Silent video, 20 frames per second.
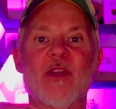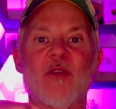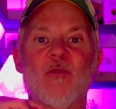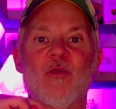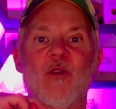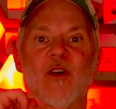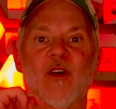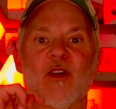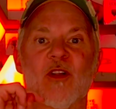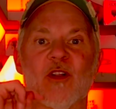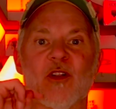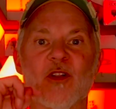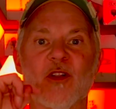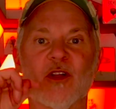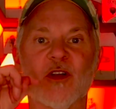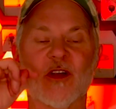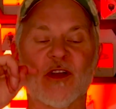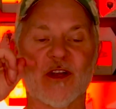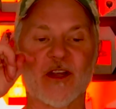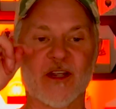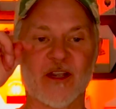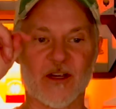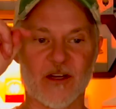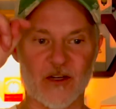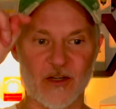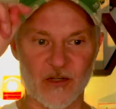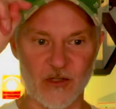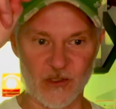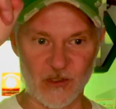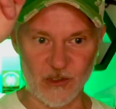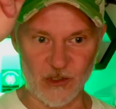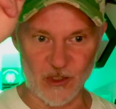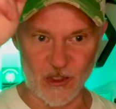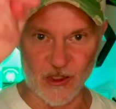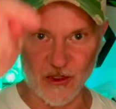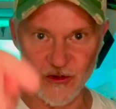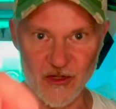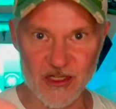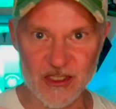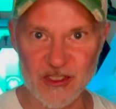will
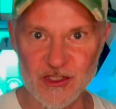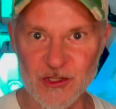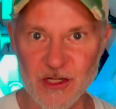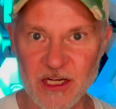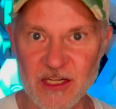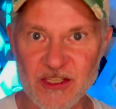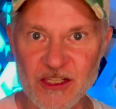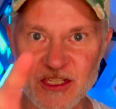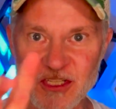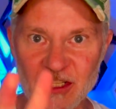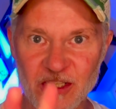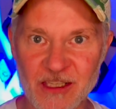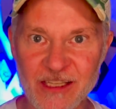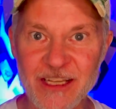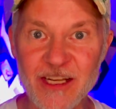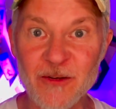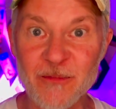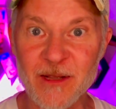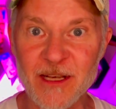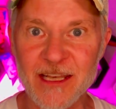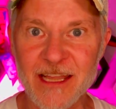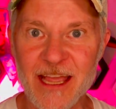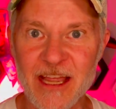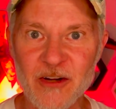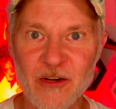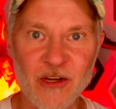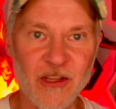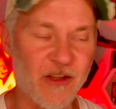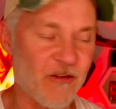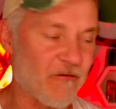learn this trick just a little bit later in the